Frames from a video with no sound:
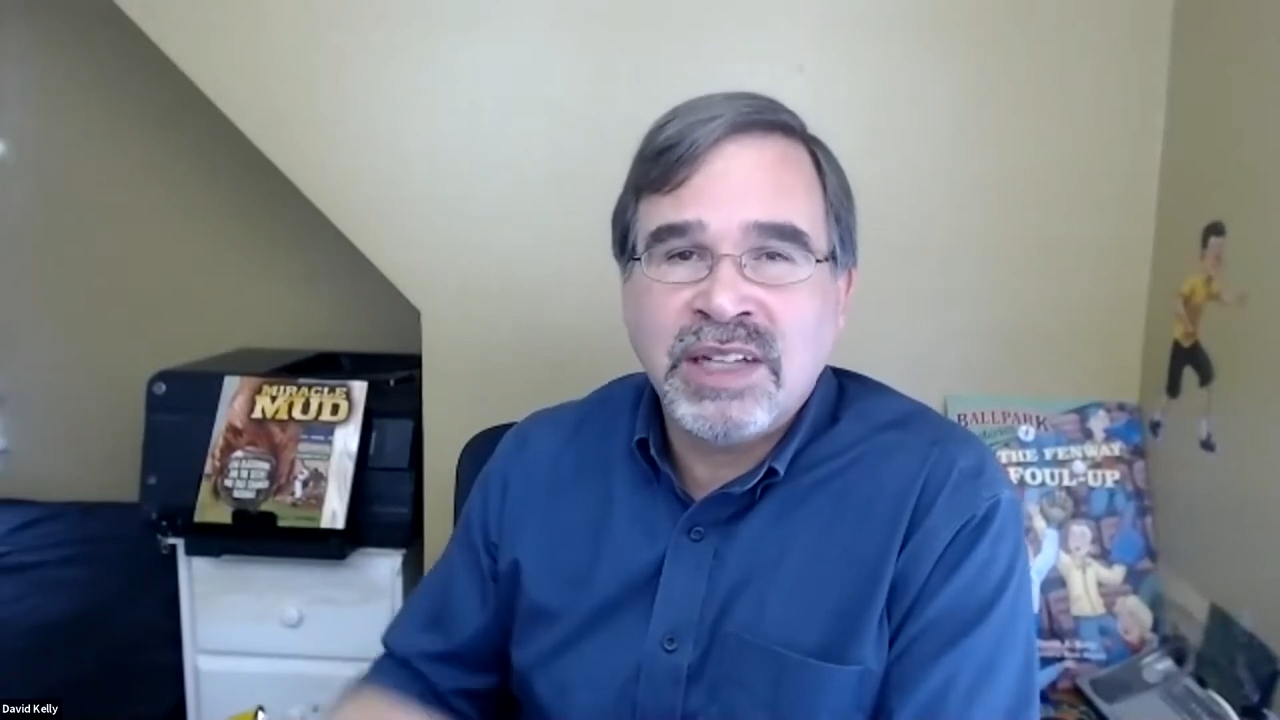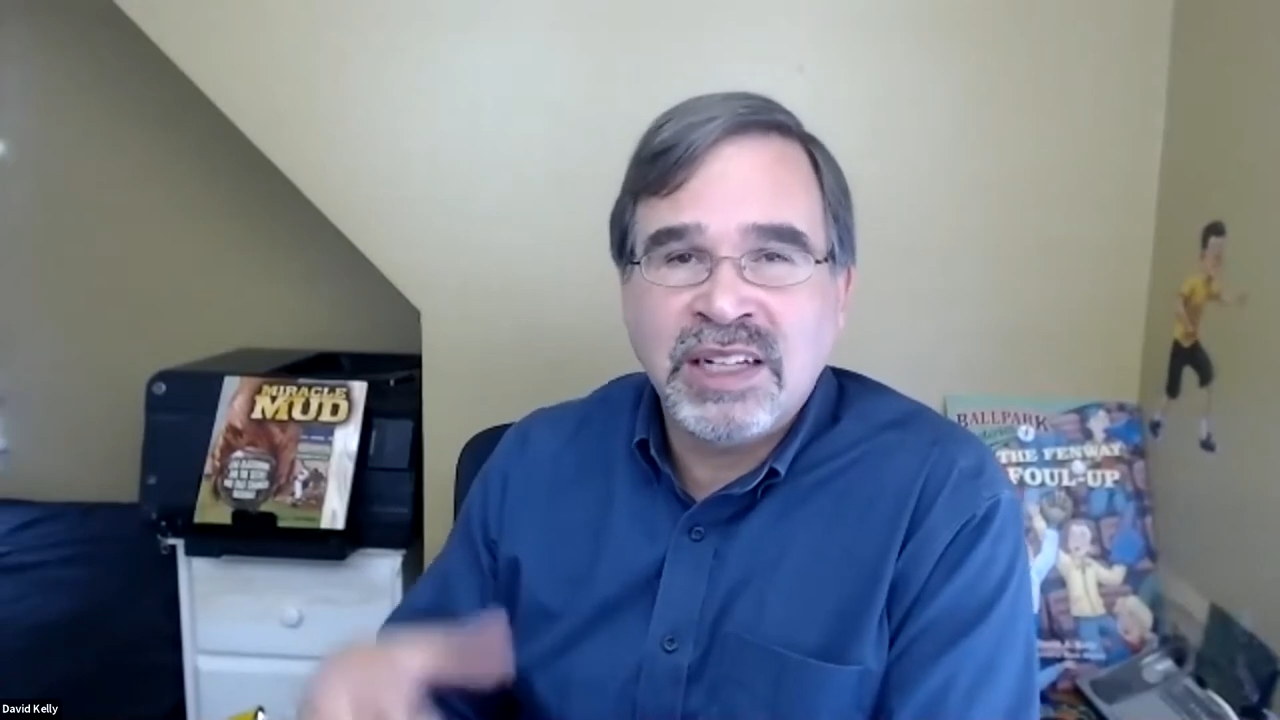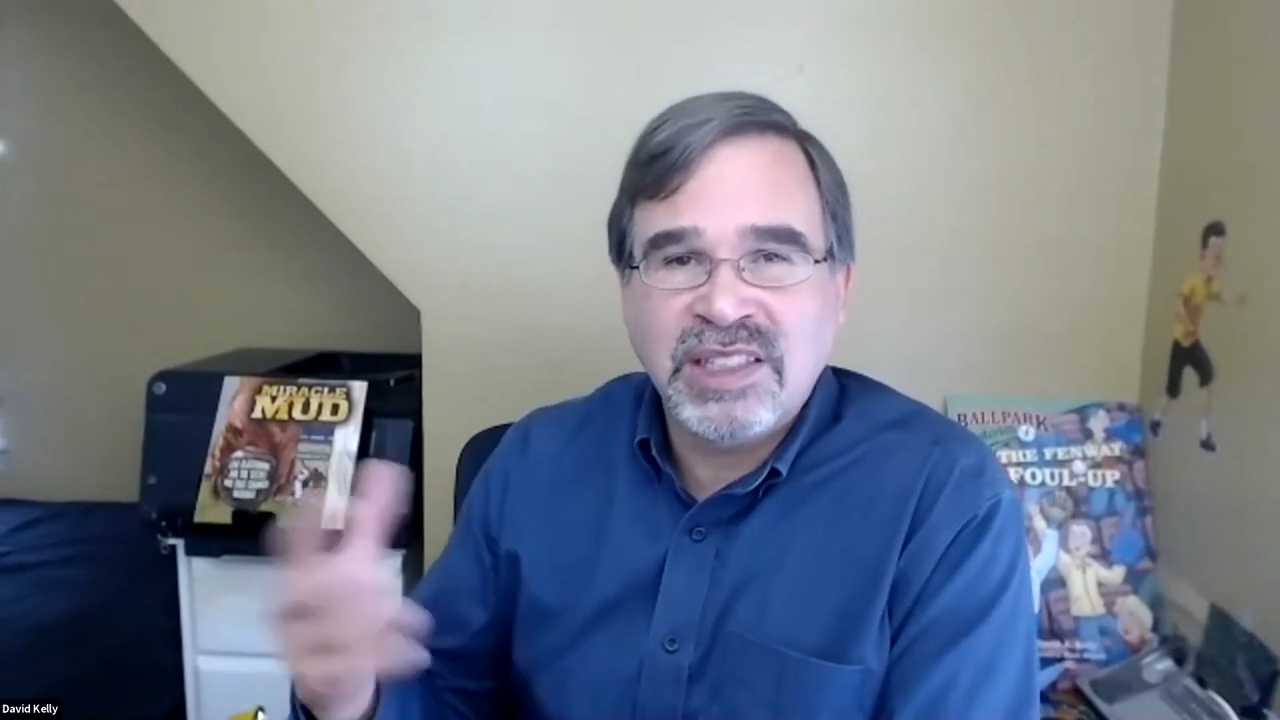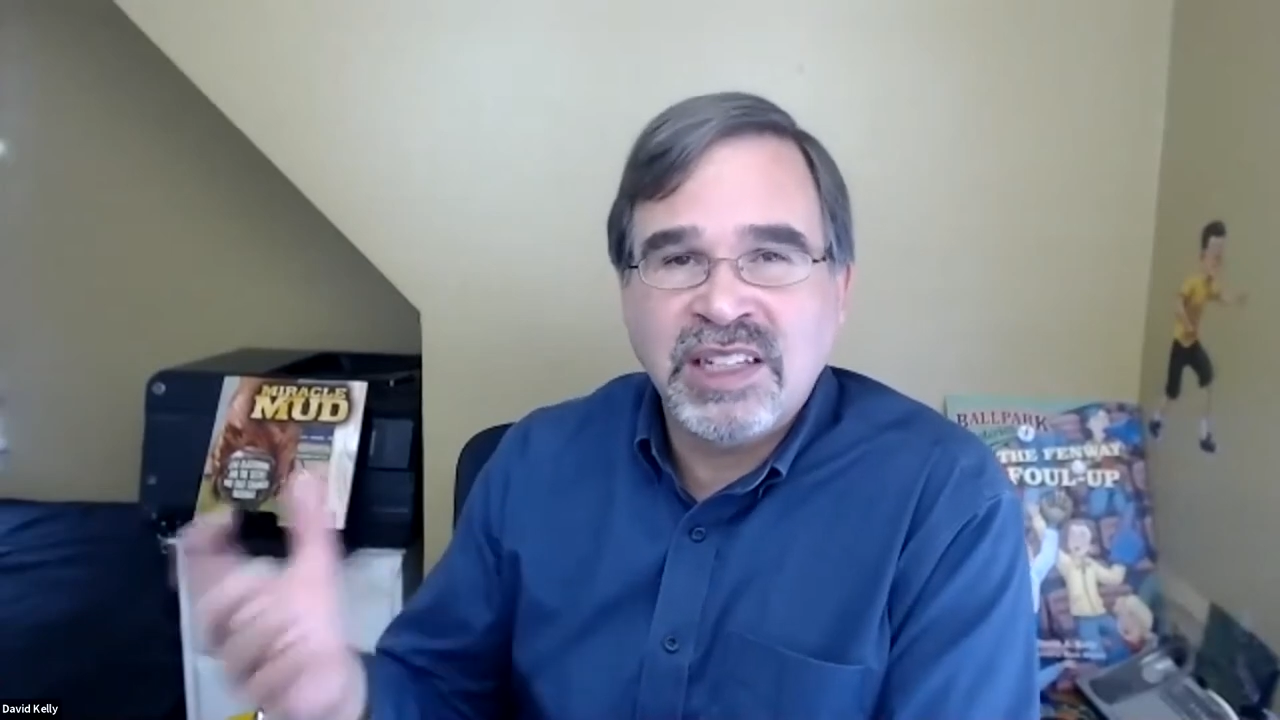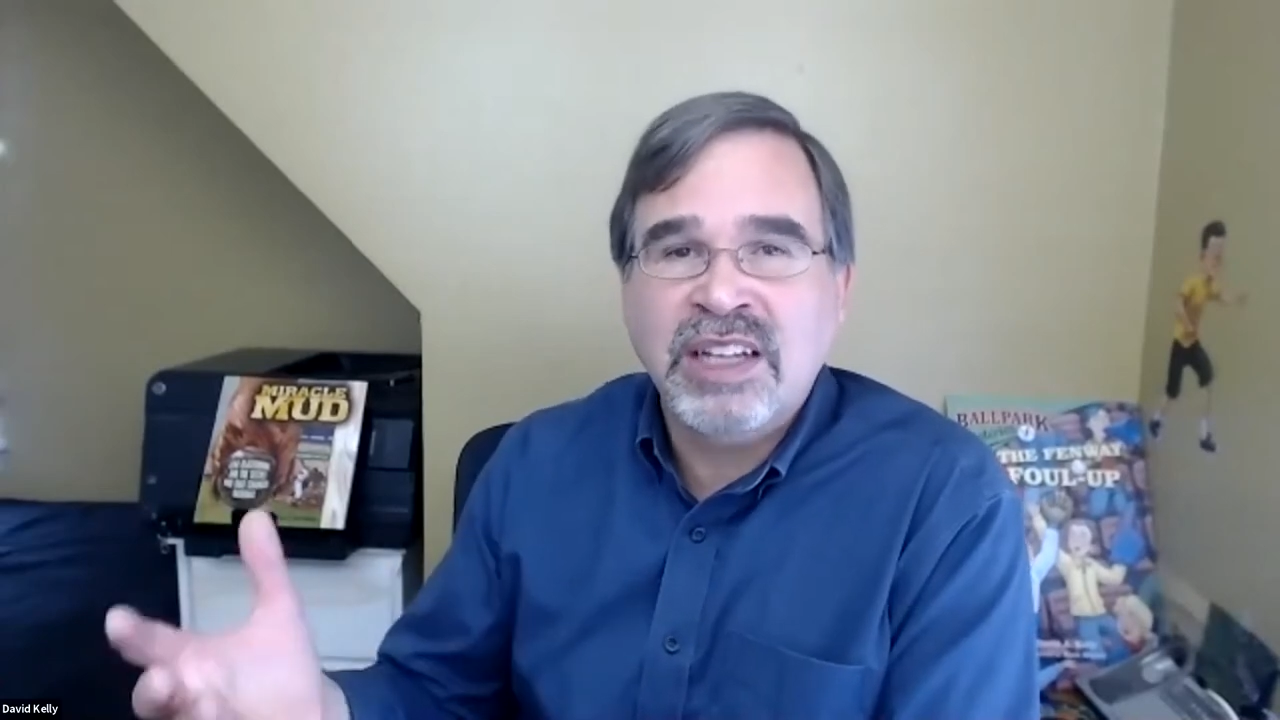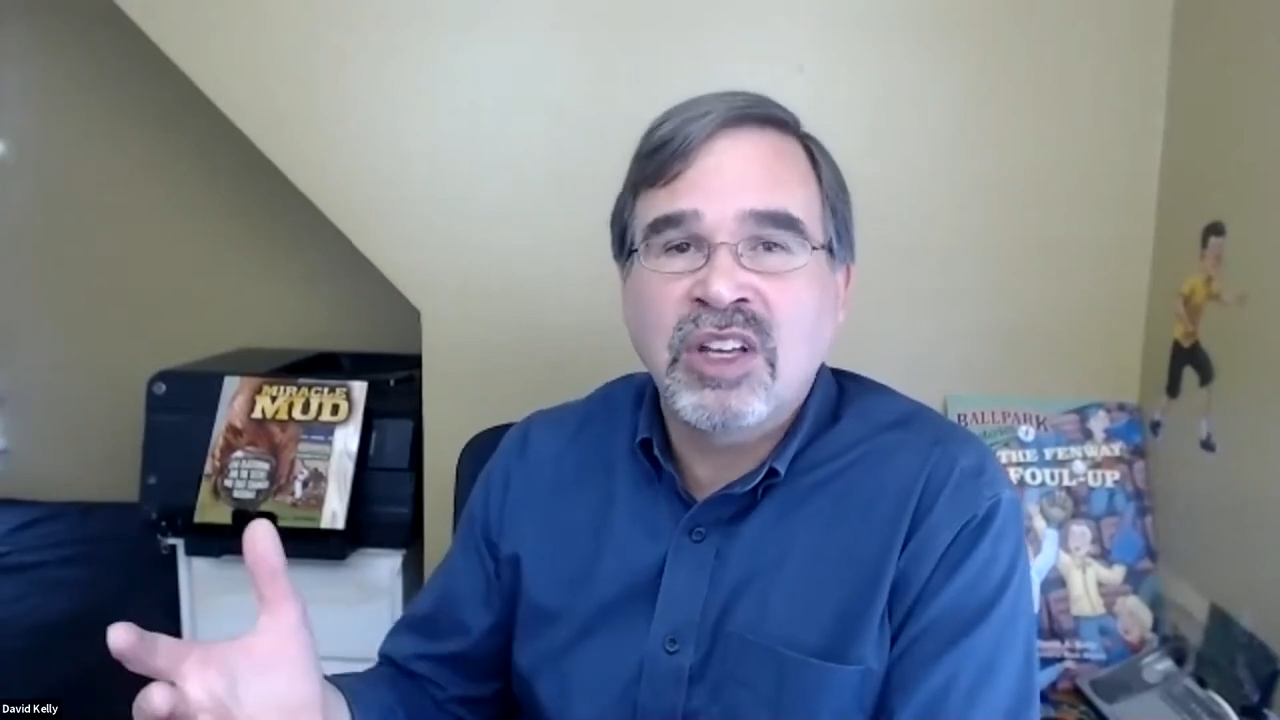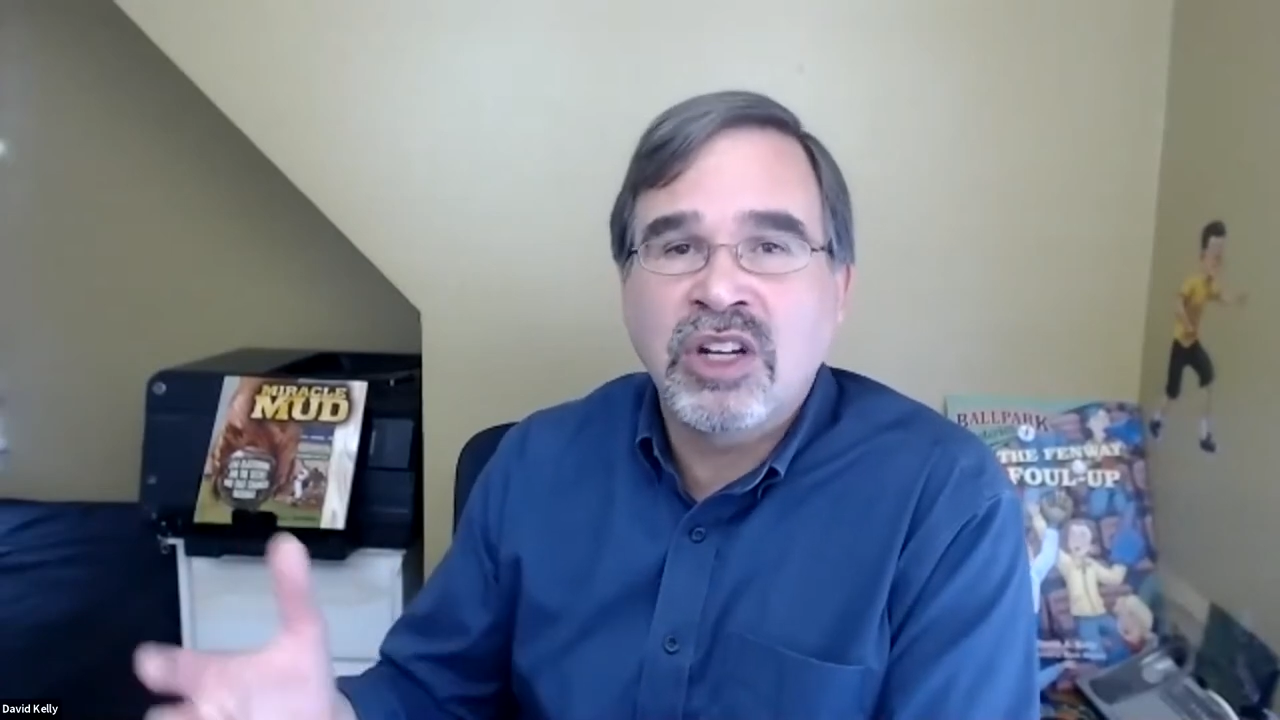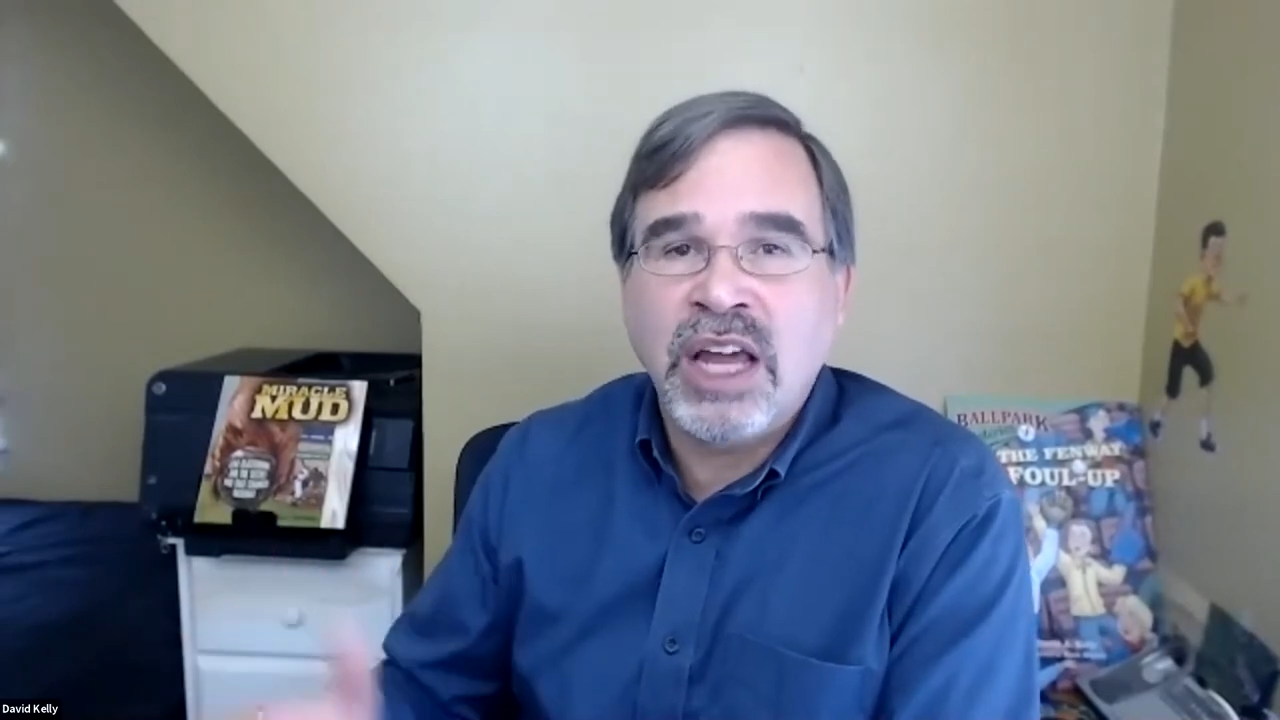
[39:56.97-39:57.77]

on selected